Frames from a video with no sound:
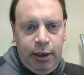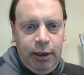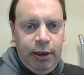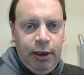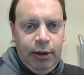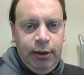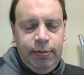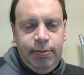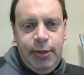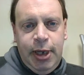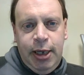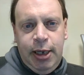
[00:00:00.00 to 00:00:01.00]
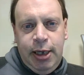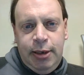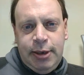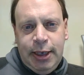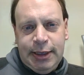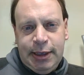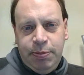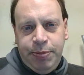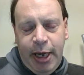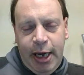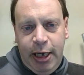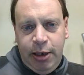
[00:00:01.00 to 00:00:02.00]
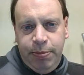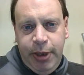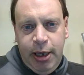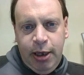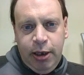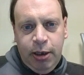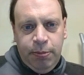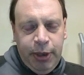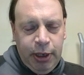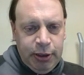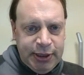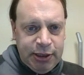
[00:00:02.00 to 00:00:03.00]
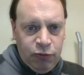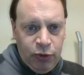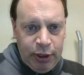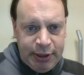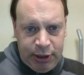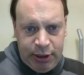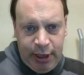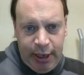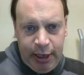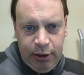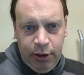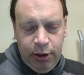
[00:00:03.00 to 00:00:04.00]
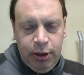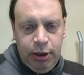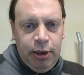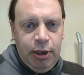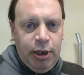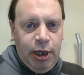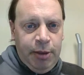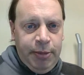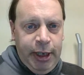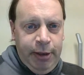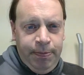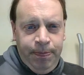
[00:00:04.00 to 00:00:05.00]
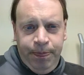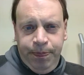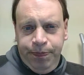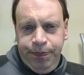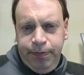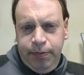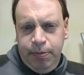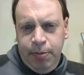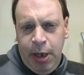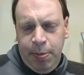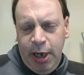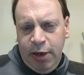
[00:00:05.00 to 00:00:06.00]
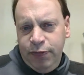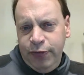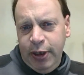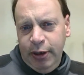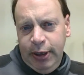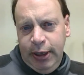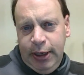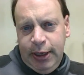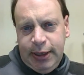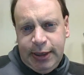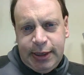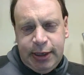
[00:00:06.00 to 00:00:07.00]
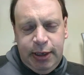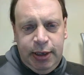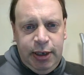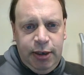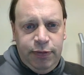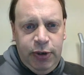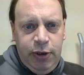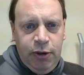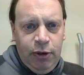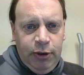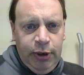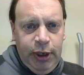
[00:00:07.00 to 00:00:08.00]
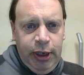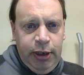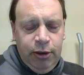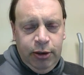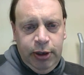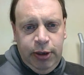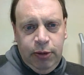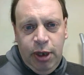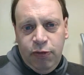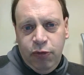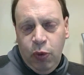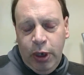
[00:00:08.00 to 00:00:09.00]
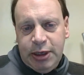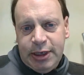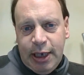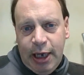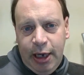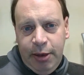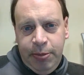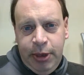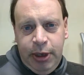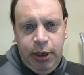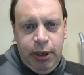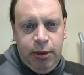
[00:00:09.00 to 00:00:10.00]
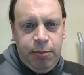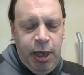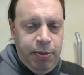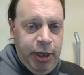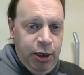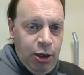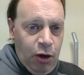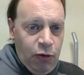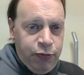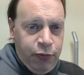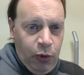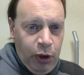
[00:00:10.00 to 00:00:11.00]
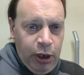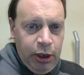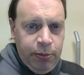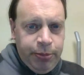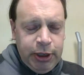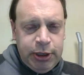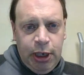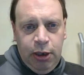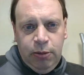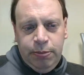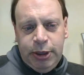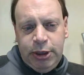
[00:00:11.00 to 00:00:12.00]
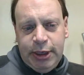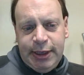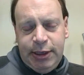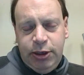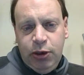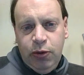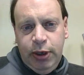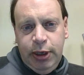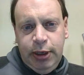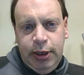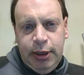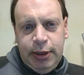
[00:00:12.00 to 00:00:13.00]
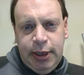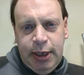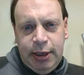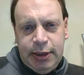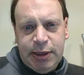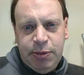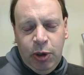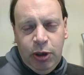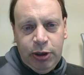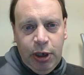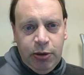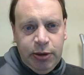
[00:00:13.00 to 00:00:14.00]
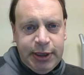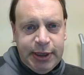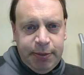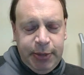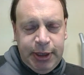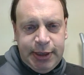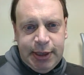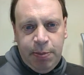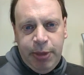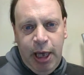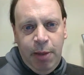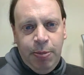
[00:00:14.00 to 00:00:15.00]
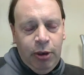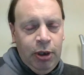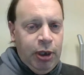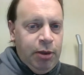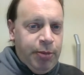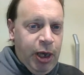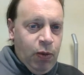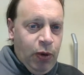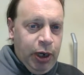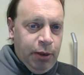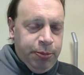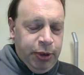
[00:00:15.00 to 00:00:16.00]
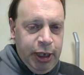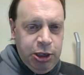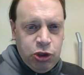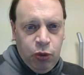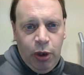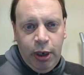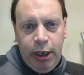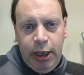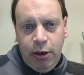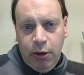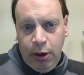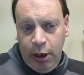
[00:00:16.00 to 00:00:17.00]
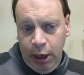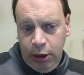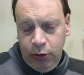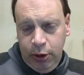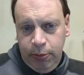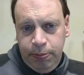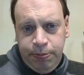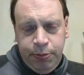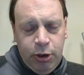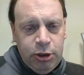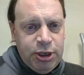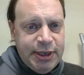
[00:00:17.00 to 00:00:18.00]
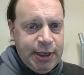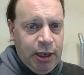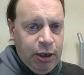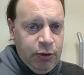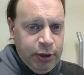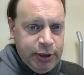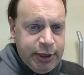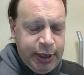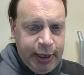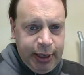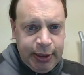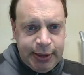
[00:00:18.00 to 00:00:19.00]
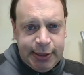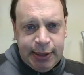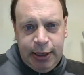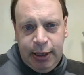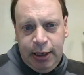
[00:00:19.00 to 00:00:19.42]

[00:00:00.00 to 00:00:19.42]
You know, it doesn't pay to be a compulsive risk taker. I mean, my feeling is you only live one time. Maybe go for it, but don't. But just do it in small doses. I mean, some people may want to play 20 or 100, purchase 100 tickets.